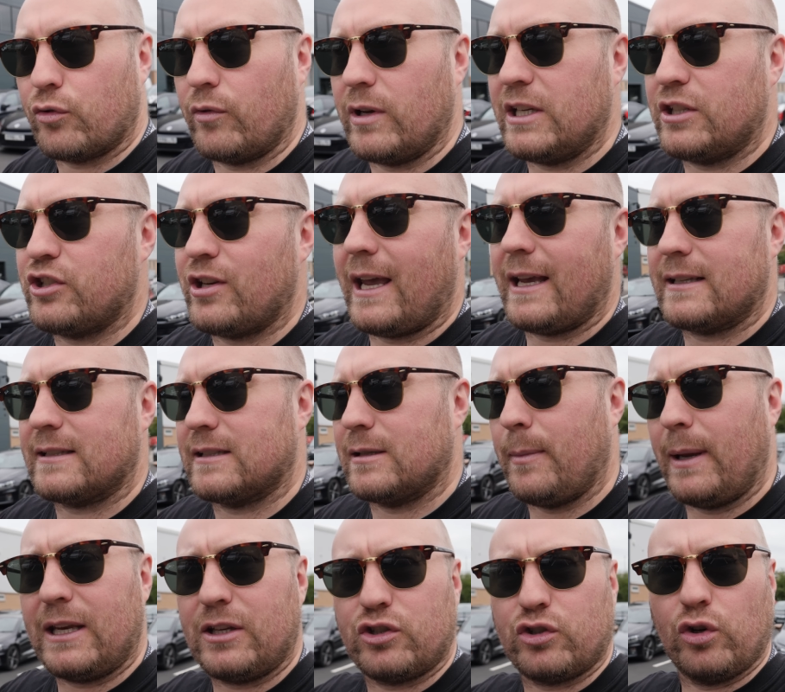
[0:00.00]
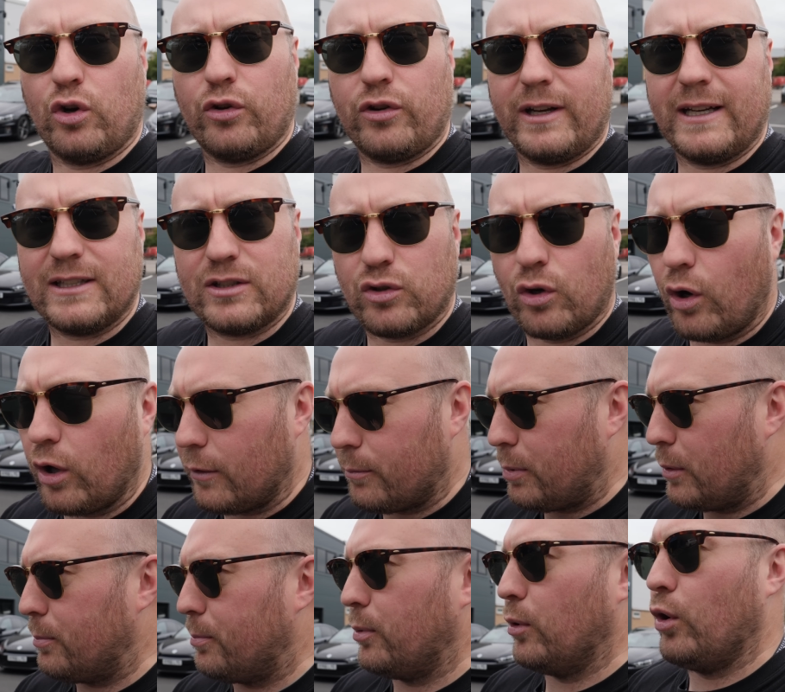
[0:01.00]
3 checks to make sure that it's all
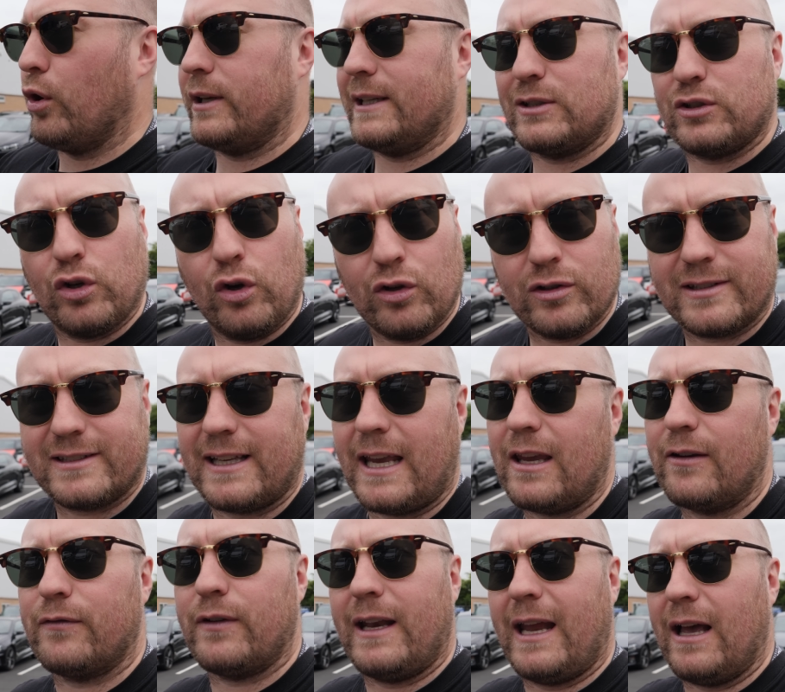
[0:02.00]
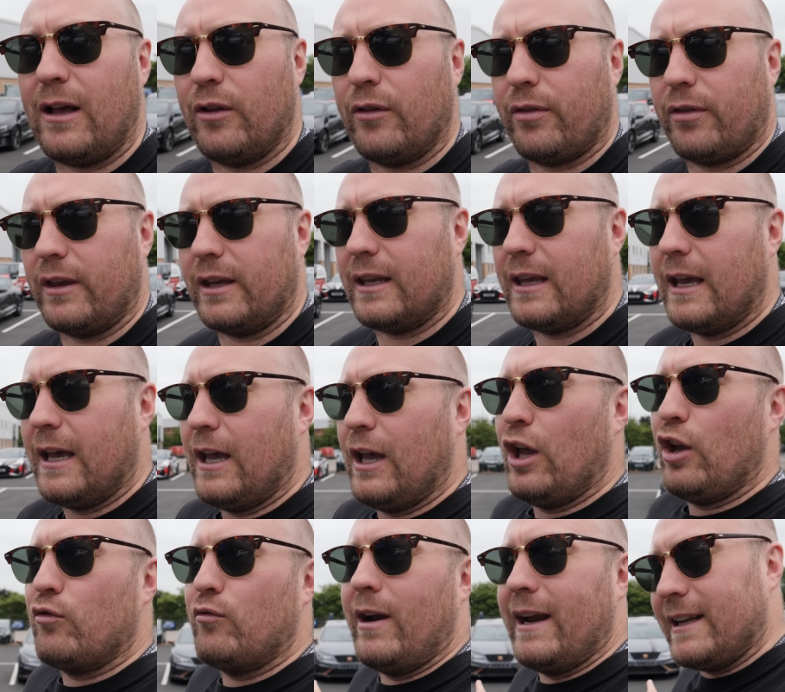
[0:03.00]
above board, it's all safe and healthy,
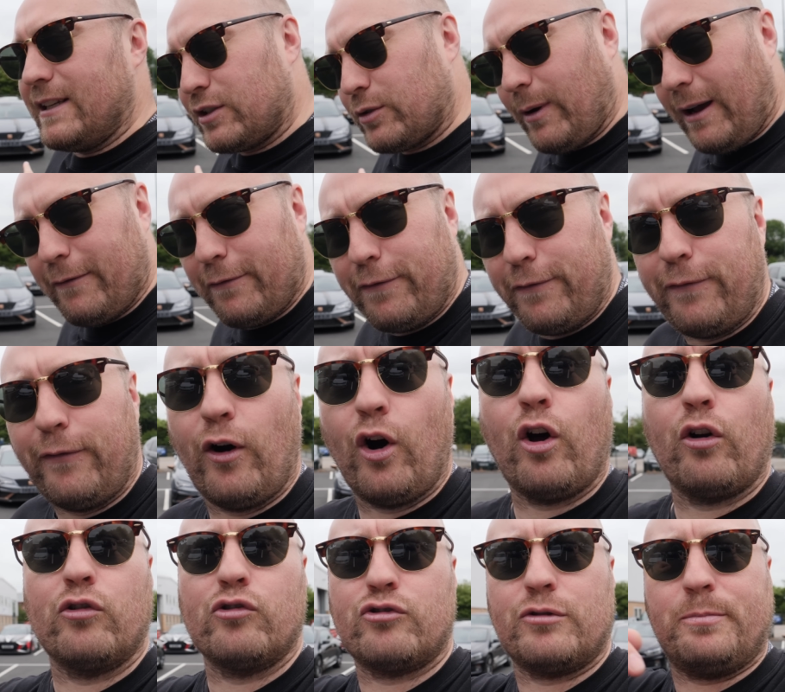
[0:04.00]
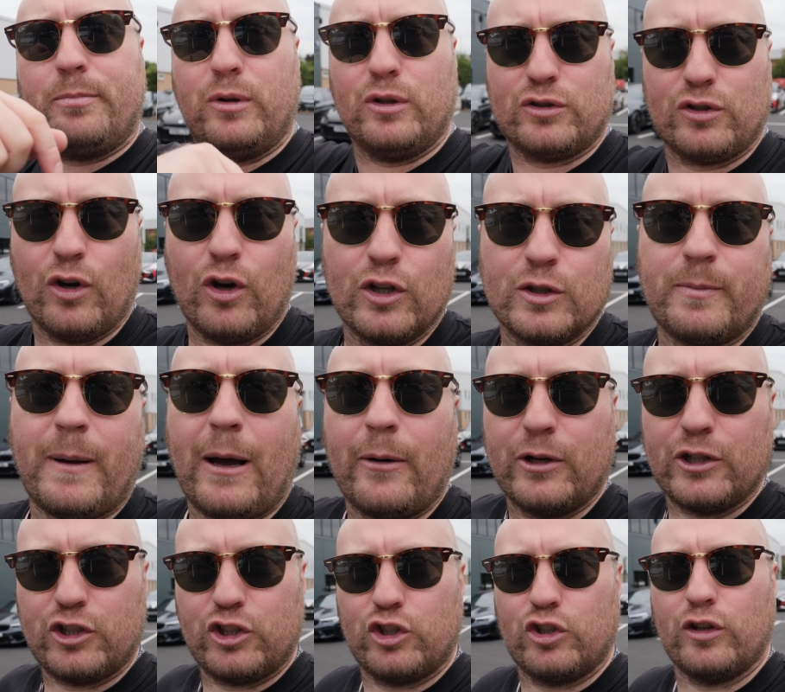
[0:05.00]
ready to have 400 plus
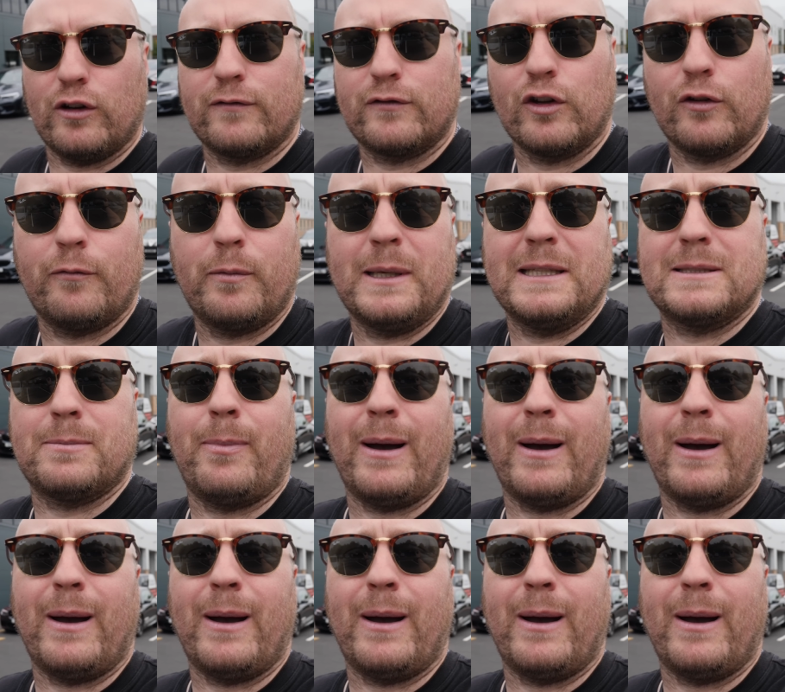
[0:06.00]
horsepower shoved up its